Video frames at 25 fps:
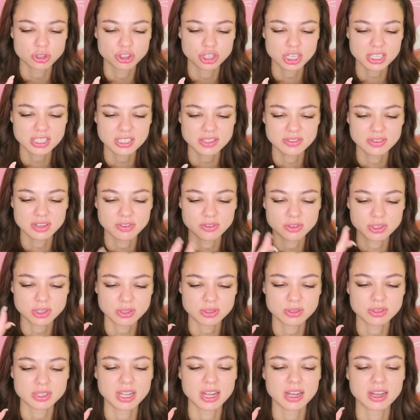let's have another
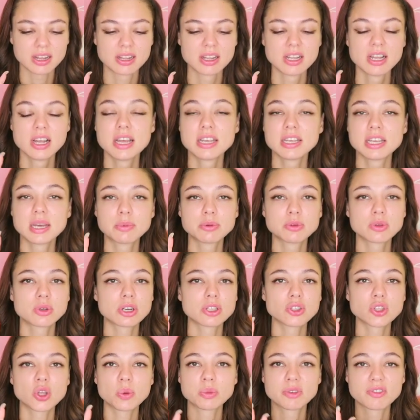trip here. I'll
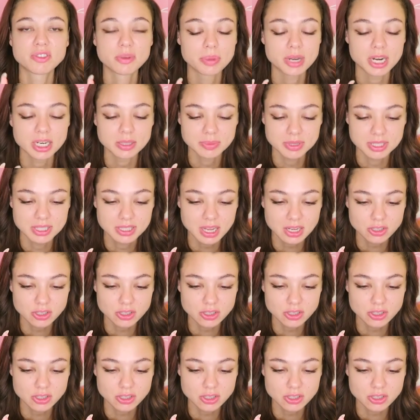choose next